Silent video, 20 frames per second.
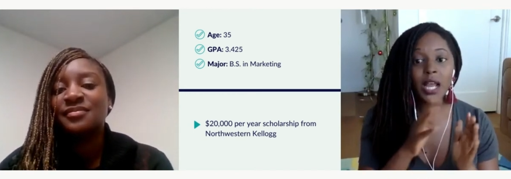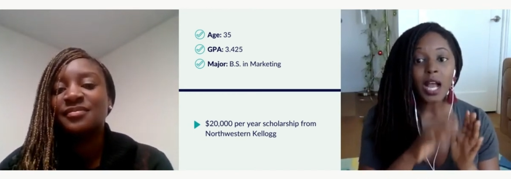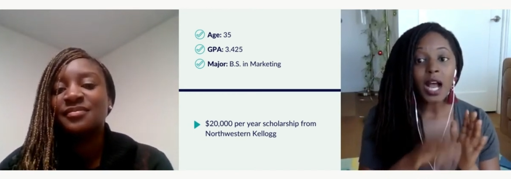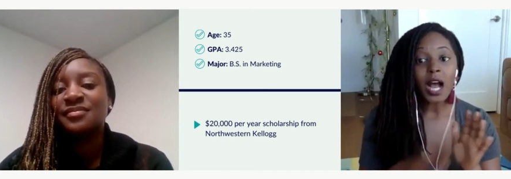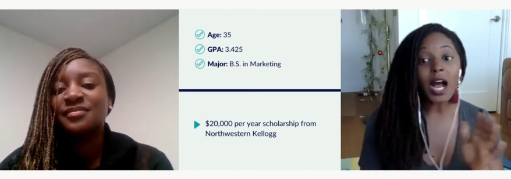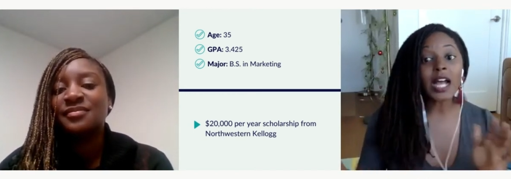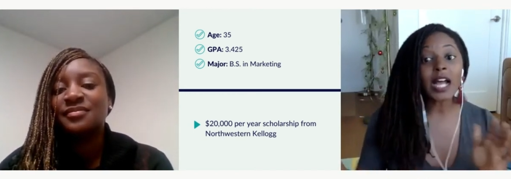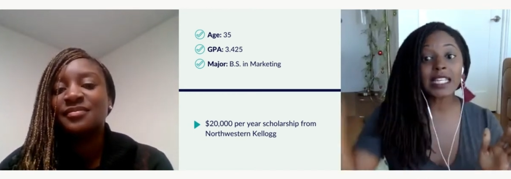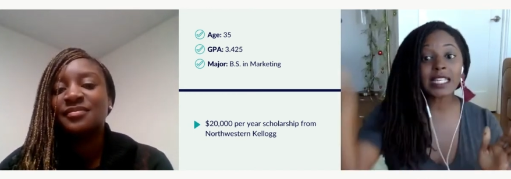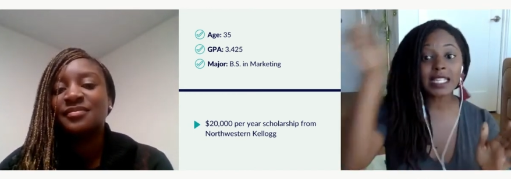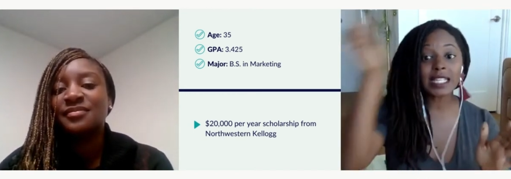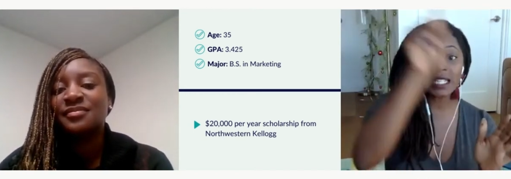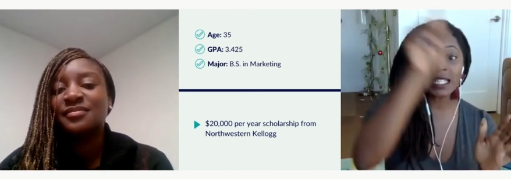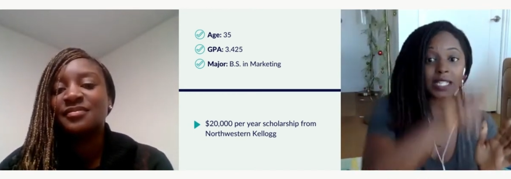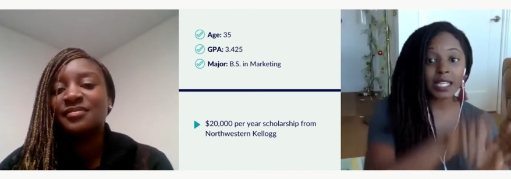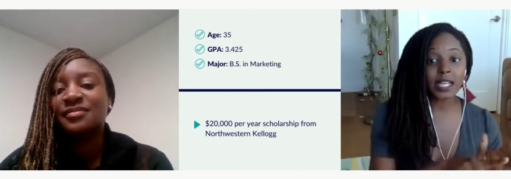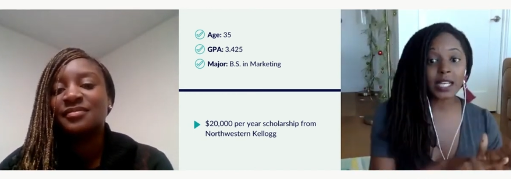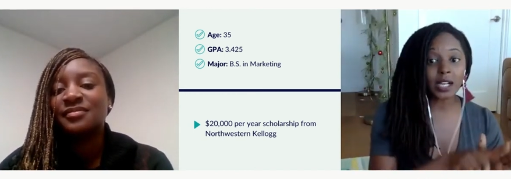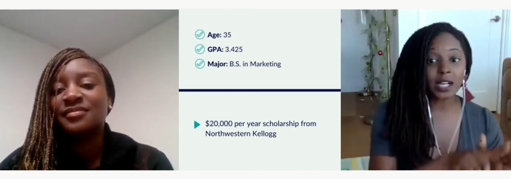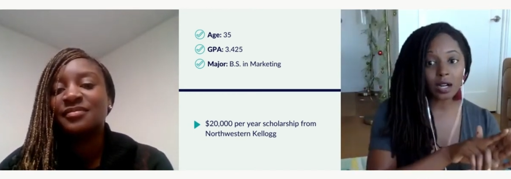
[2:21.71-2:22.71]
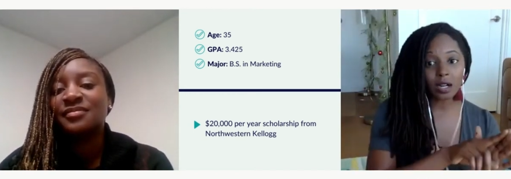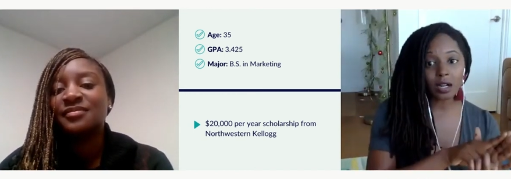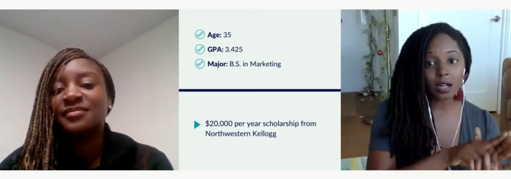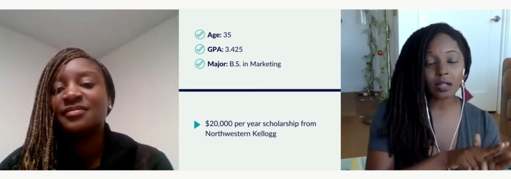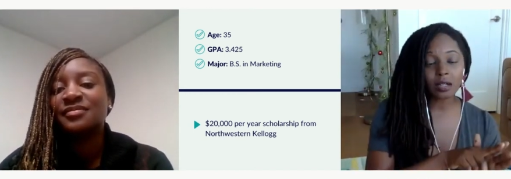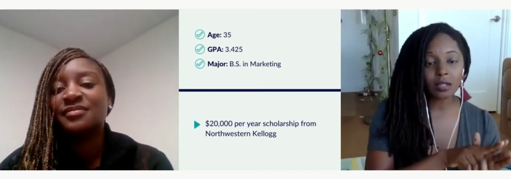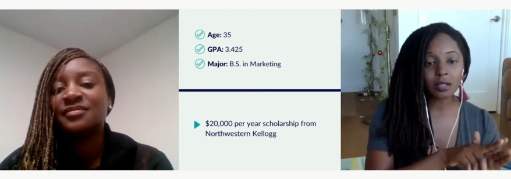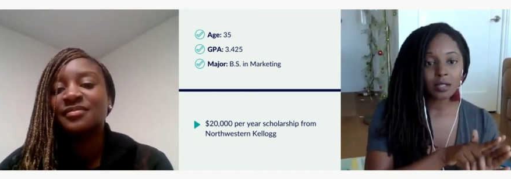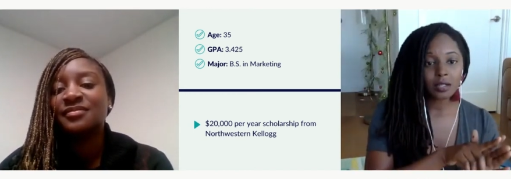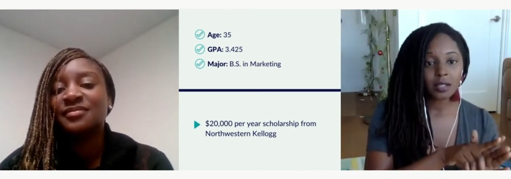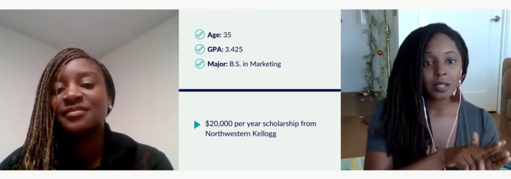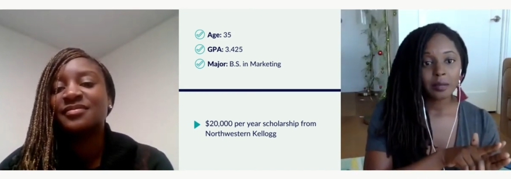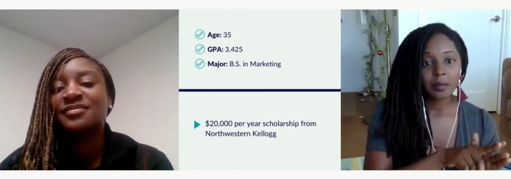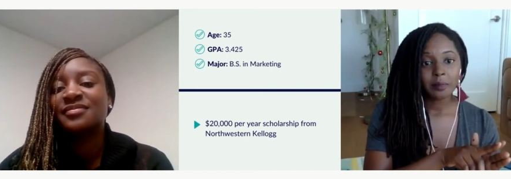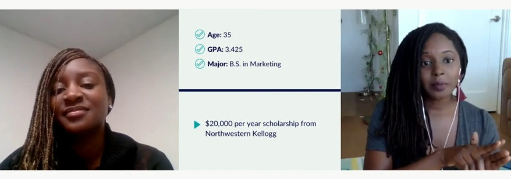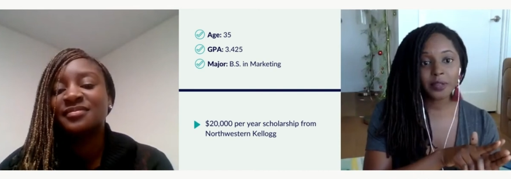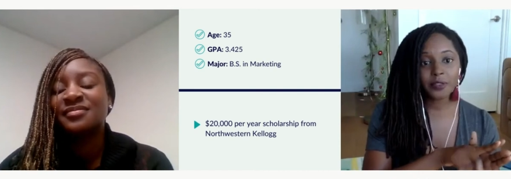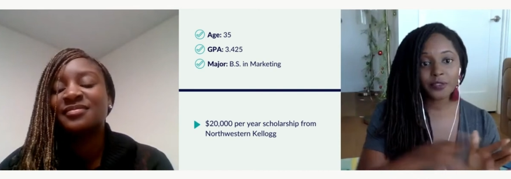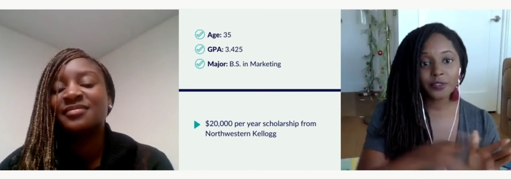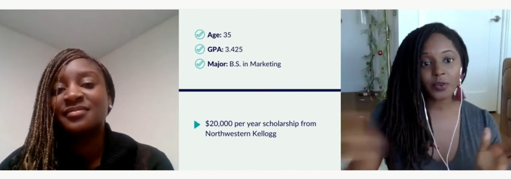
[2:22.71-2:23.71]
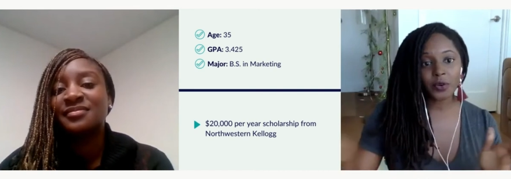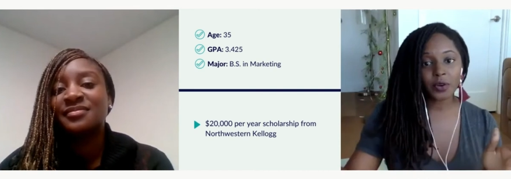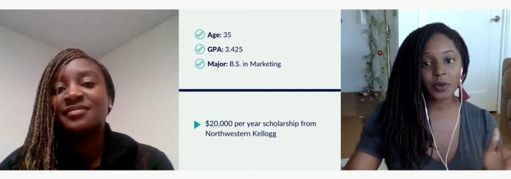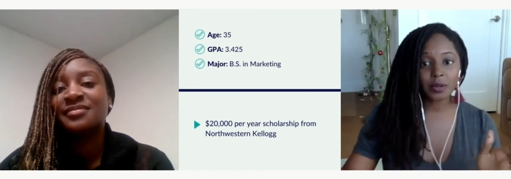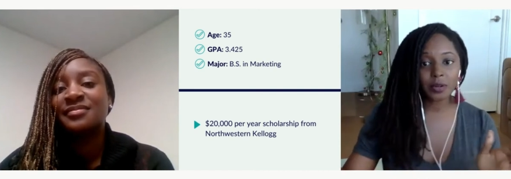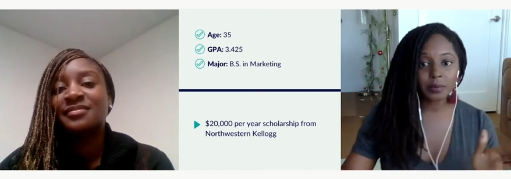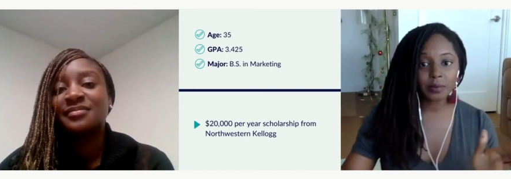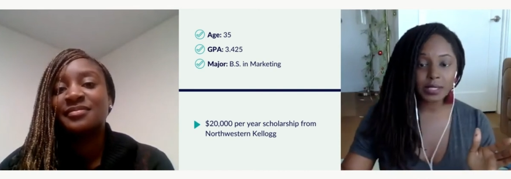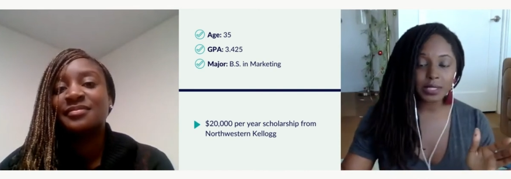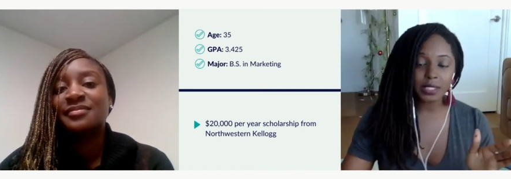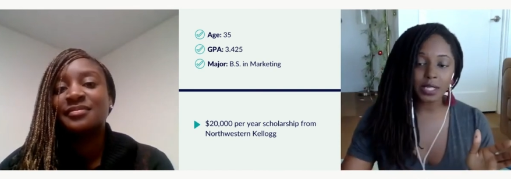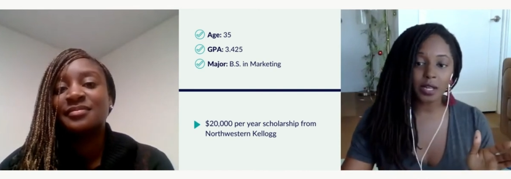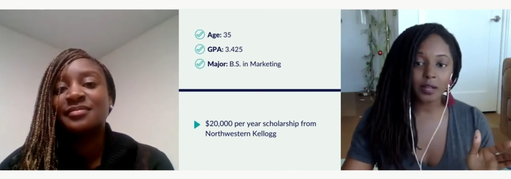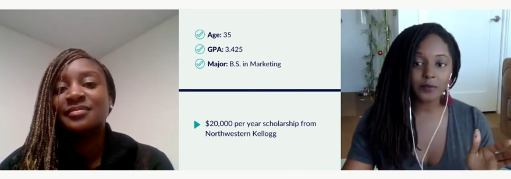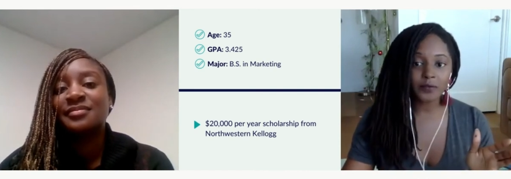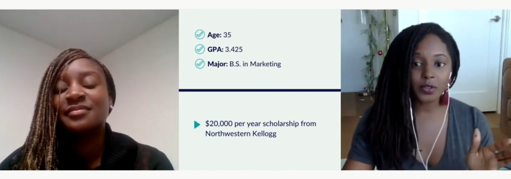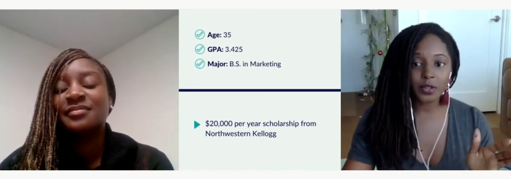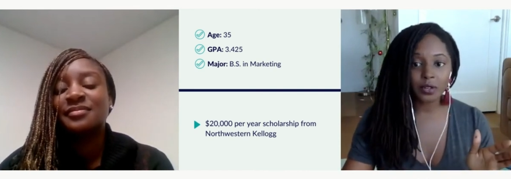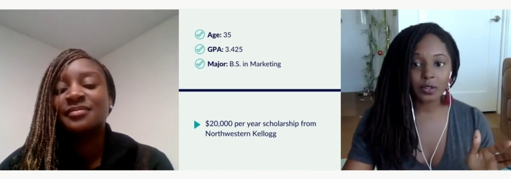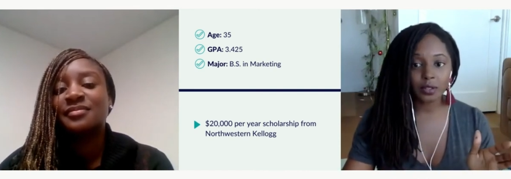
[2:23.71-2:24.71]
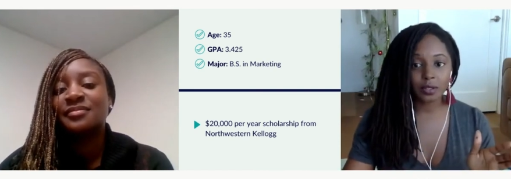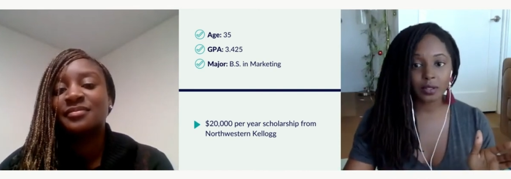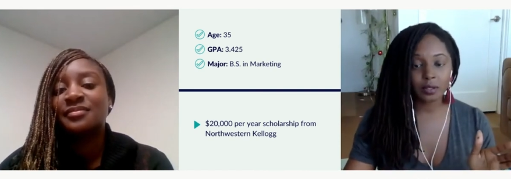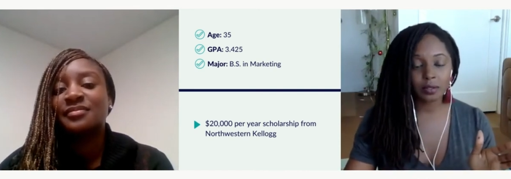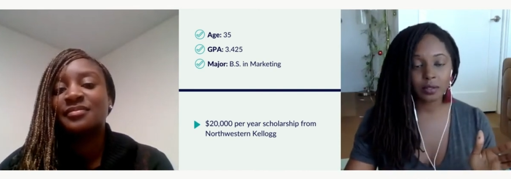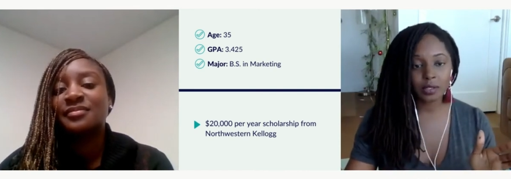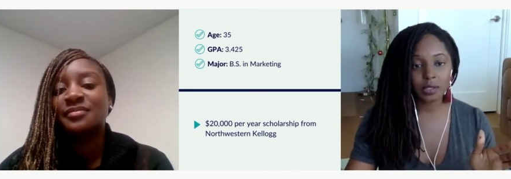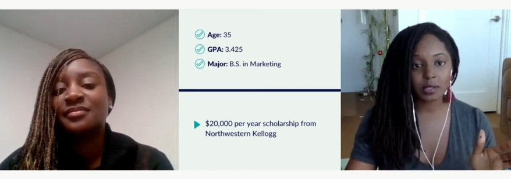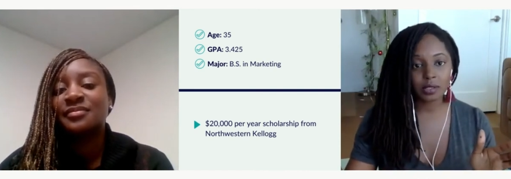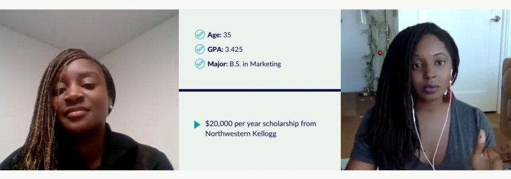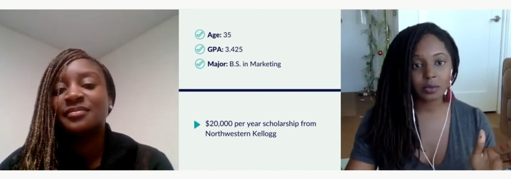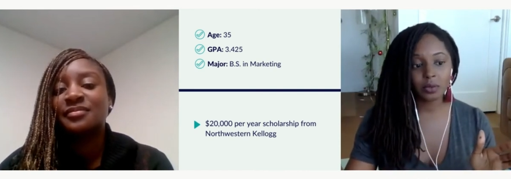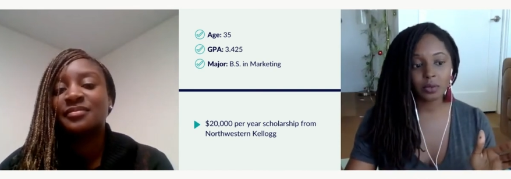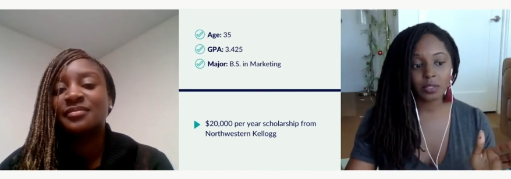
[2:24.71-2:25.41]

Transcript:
Speaker 1: a year before it was time for her to go to school.